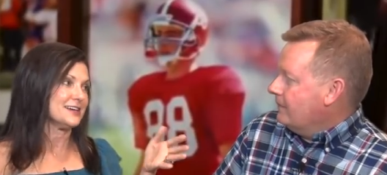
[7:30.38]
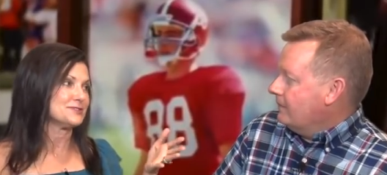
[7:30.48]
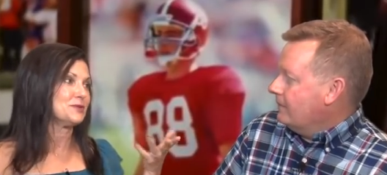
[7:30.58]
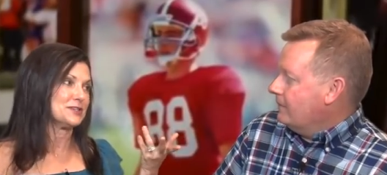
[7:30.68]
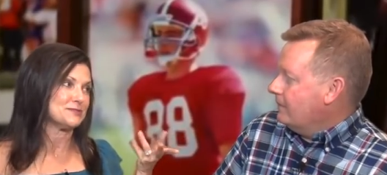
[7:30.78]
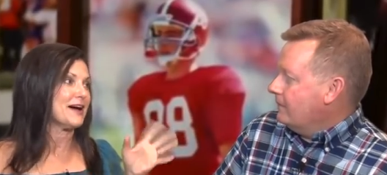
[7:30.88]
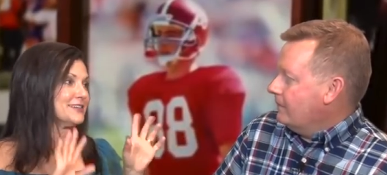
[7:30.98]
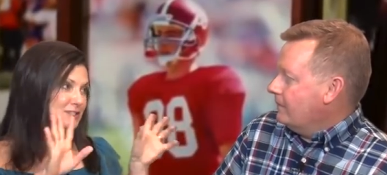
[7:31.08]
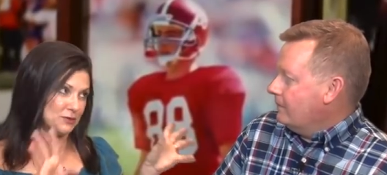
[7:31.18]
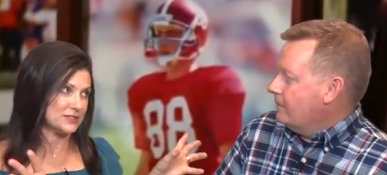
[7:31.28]
Speaker 1: does put his
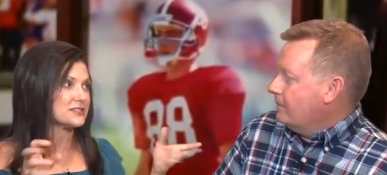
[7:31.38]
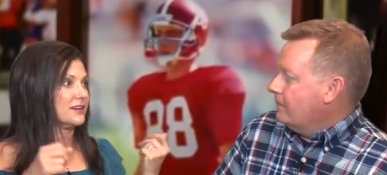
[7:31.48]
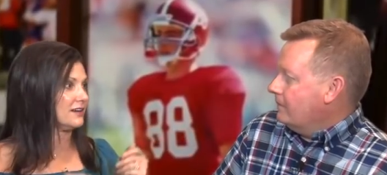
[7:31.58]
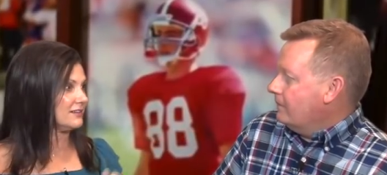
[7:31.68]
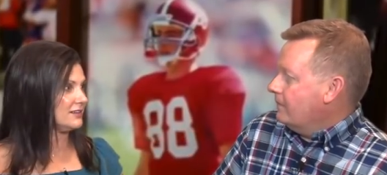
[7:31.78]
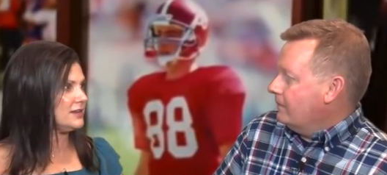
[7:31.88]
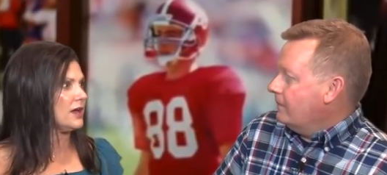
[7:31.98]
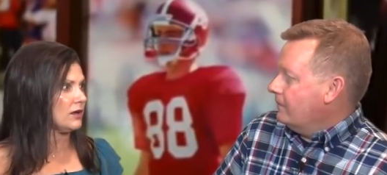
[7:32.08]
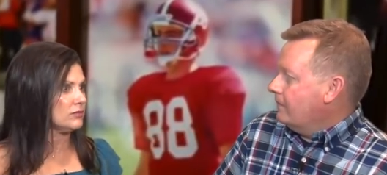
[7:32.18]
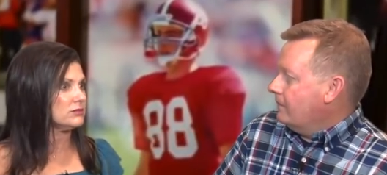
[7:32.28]
mind to, it's gonna,
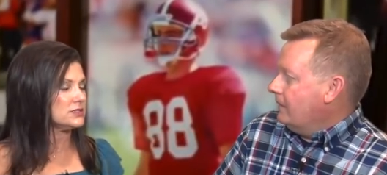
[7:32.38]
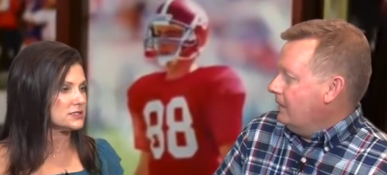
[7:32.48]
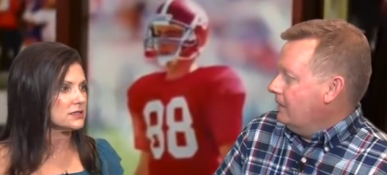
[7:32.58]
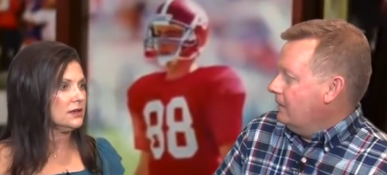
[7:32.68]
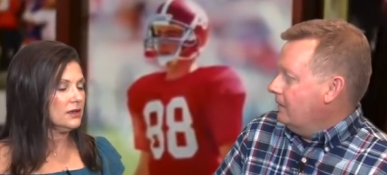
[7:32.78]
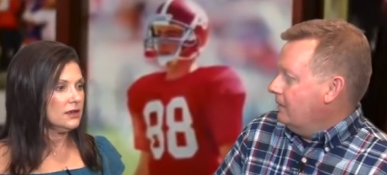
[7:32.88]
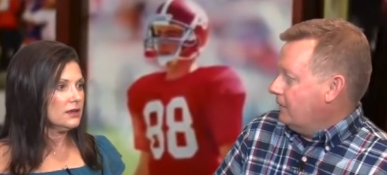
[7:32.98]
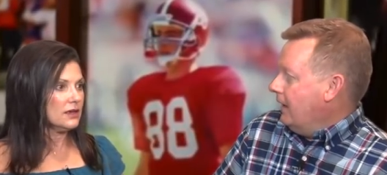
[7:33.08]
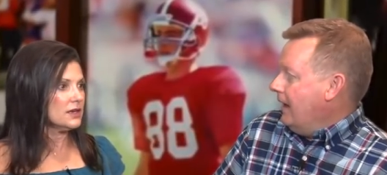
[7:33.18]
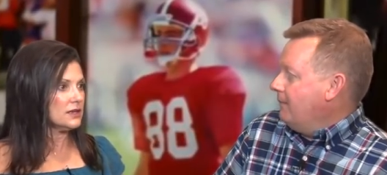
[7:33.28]
you know, it's
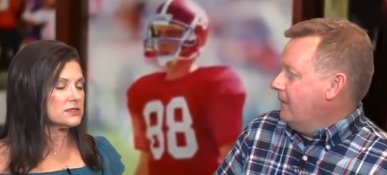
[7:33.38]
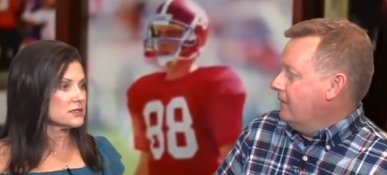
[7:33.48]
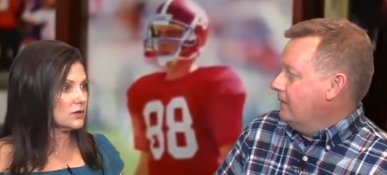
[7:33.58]
it's gonna happen. It's